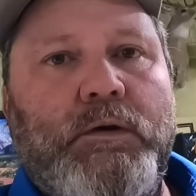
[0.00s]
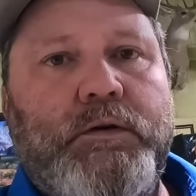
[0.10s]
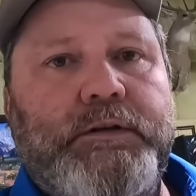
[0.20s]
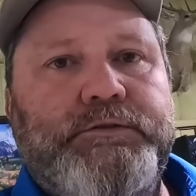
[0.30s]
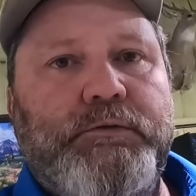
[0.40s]

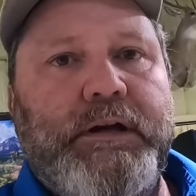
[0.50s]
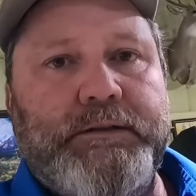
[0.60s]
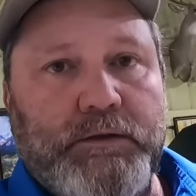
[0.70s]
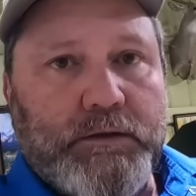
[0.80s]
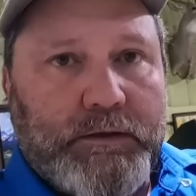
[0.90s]
Okay, so we
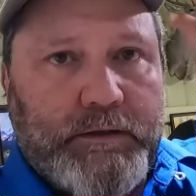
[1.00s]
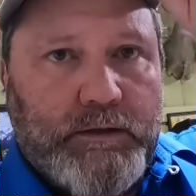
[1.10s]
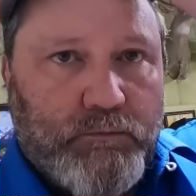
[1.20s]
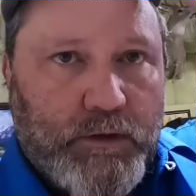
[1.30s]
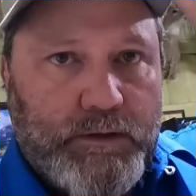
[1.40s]
got
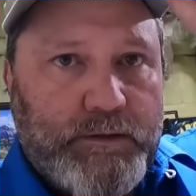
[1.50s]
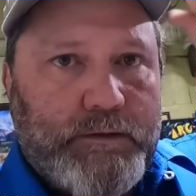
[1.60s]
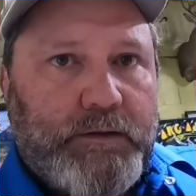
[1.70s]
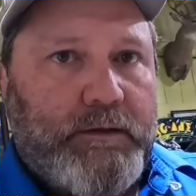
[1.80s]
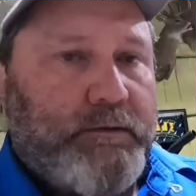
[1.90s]
the
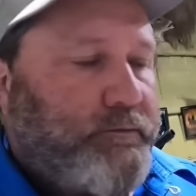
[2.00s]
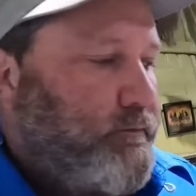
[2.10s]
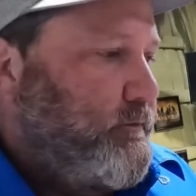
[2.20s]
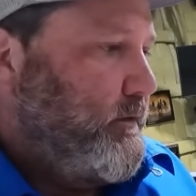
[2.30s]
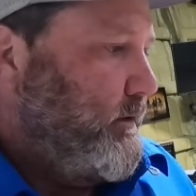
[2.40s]
run of
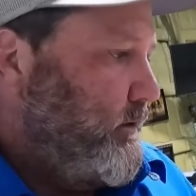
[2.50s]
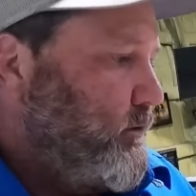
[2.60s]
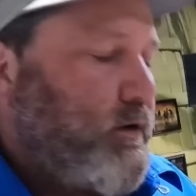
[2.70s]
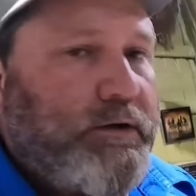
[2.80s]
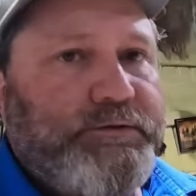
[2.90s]

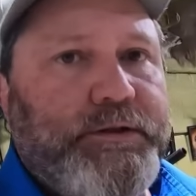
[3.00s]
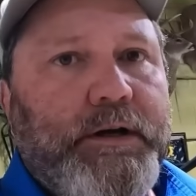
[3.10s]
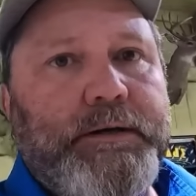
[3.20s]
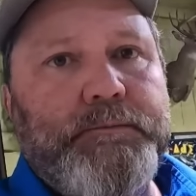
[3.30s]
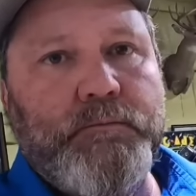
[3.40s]
crush
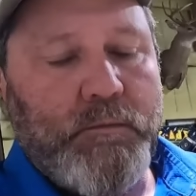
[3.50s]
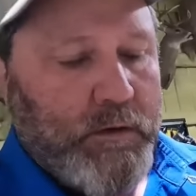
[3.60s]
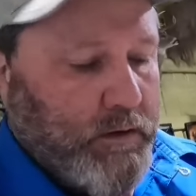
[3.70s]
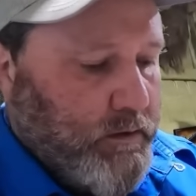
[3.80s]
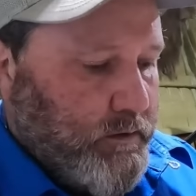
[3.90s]
done.
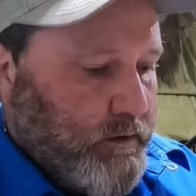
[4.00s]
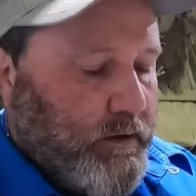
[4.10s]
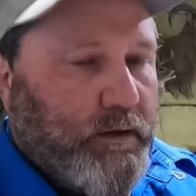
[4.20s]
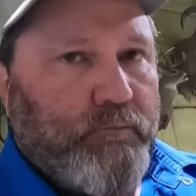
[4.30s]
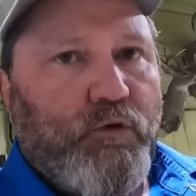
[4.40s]

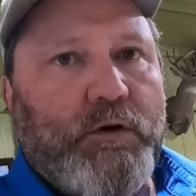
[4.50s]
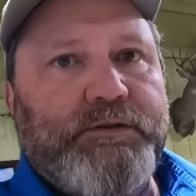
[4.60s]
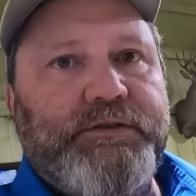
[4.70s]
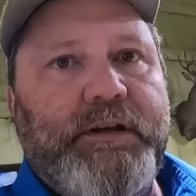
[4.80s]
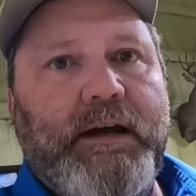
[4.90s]
We're
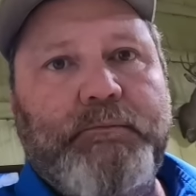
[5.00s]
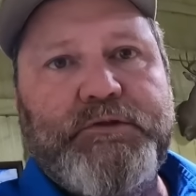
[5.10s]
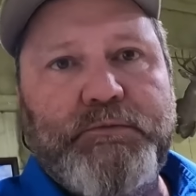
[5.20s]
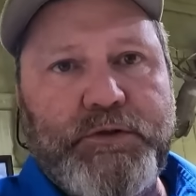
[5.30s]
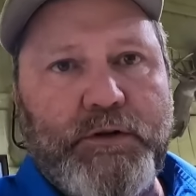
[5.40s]
going to see how
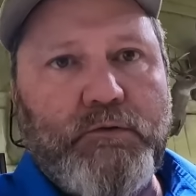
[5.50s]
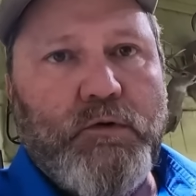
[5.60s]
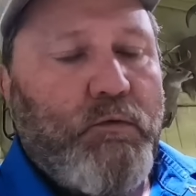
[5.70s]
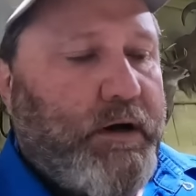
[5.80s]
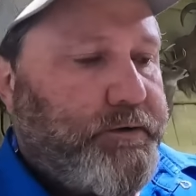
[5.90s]
much material
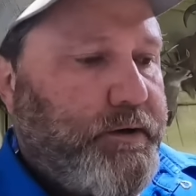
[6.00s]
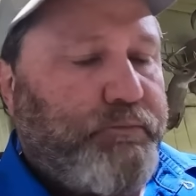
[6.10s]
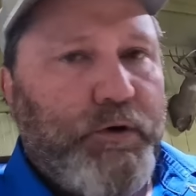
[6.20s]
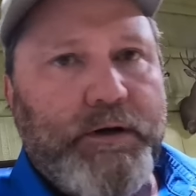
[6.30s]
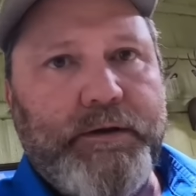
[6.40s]
we wound
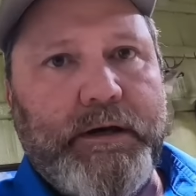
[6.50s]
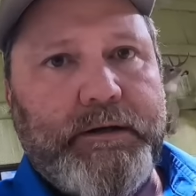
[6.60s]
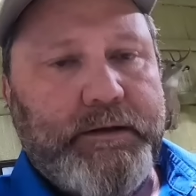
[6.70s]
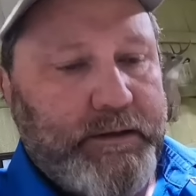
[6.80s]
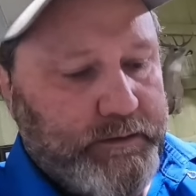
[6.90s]
up with
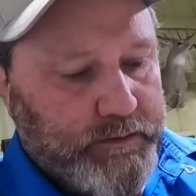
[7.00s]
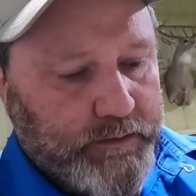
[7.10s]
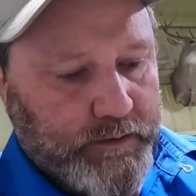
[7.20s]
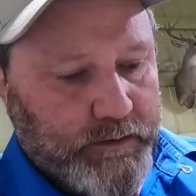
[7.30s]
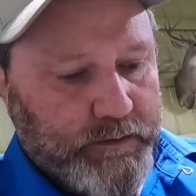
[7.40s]
out of that
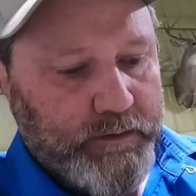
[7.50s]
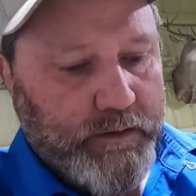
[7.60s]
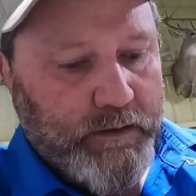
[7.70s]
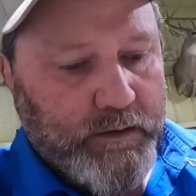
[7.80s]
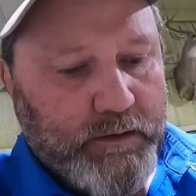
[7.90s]

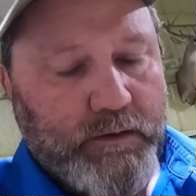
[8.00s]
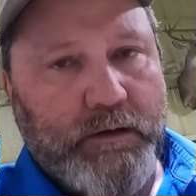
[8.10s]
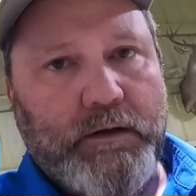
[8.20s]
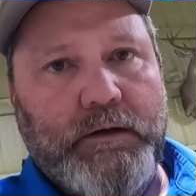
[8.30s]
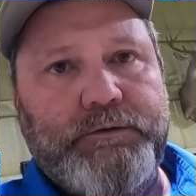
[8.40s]

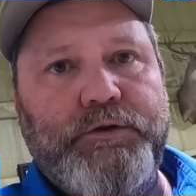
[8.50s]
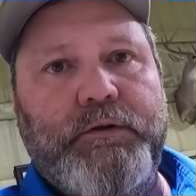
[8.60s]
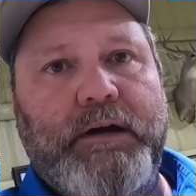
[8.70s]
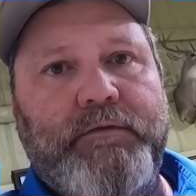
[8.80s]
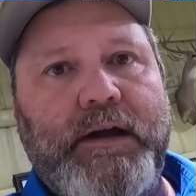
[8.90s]

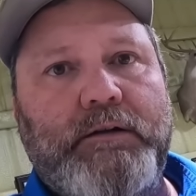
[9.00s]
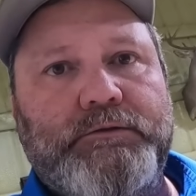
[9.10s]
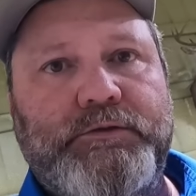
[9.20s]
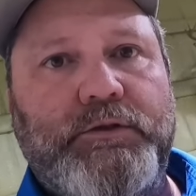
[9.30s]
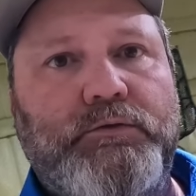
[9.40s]
2.5
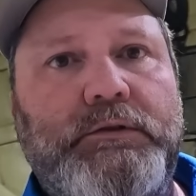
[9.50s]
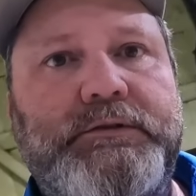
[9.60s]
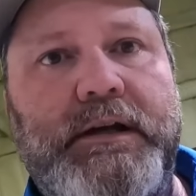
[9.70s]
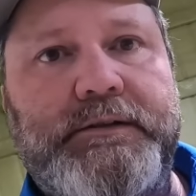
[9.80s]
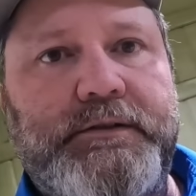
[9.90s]
gallons. So
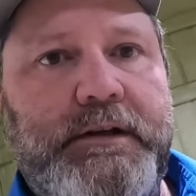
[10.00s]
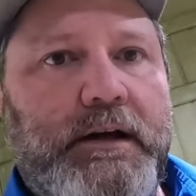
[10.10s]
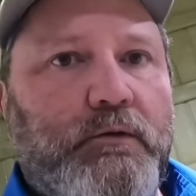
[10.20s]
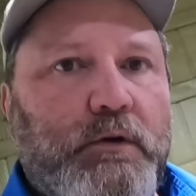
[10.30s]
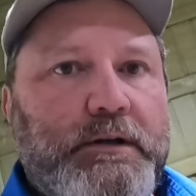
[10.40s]
let's kind of see
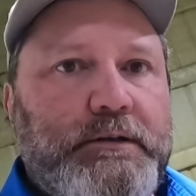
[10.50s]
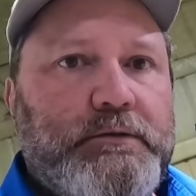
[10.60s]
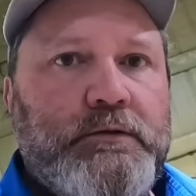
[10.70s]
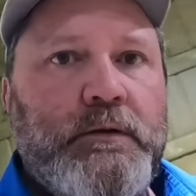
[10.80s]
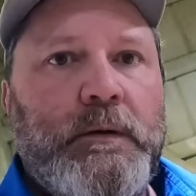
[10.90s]
how it
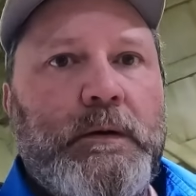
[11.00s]
weighs.